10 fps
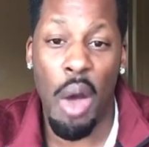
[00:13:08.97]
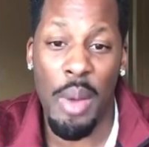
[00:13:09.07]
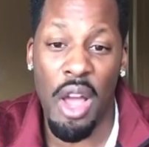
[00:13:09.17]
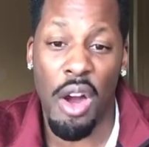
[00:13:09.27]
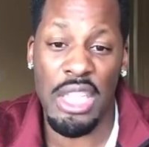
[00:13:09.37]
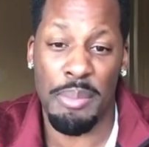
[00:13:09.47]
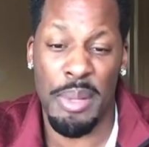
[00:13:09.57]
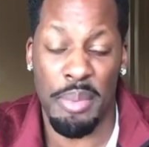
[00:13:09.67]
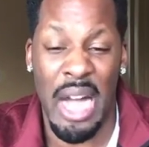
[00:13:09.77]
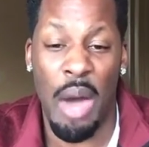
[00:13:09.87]
how we are
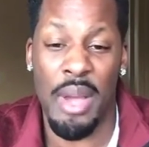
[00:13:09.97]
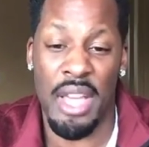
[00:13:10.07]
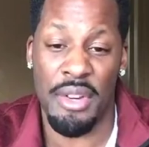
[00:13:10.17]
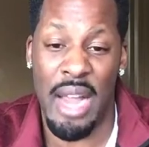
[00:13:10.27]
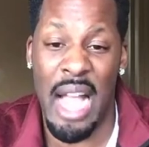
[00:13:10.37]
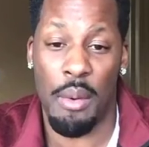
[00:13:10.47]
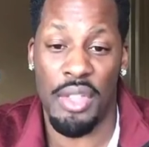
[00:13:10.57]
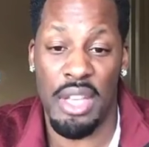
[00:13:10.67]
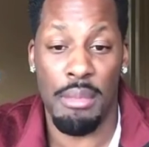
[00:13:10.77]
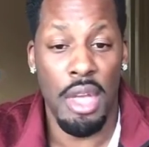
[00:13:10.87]
to people, how we
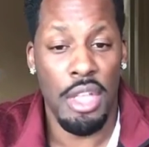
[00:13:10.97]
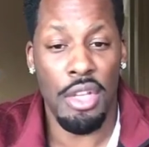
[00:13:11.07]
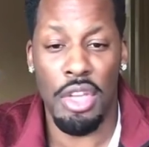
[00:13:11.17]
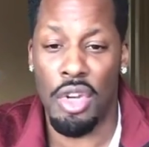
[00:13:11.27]
interact with them.